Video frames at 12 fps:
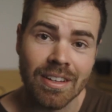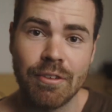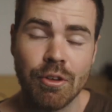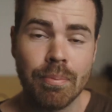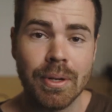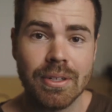If
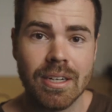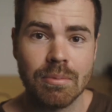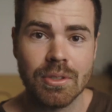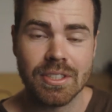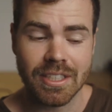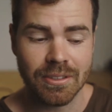you build up
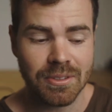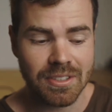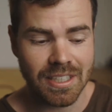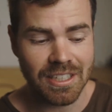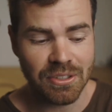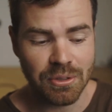your skills,
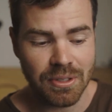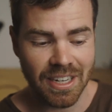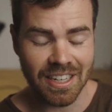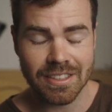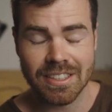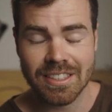then you can
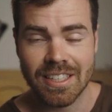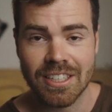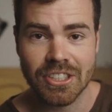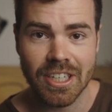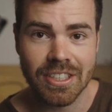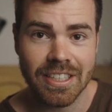actually start
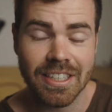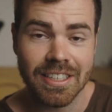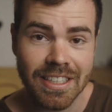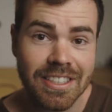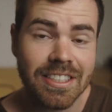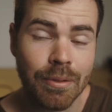charging a
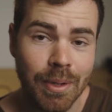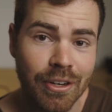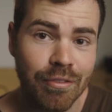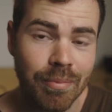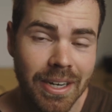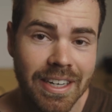decent amount
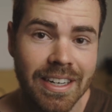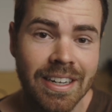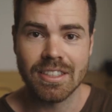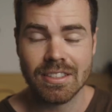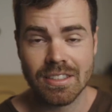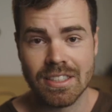of money
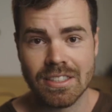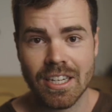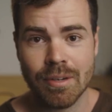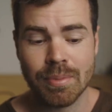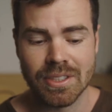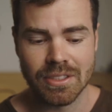just as a
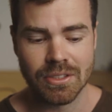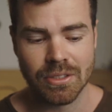side business.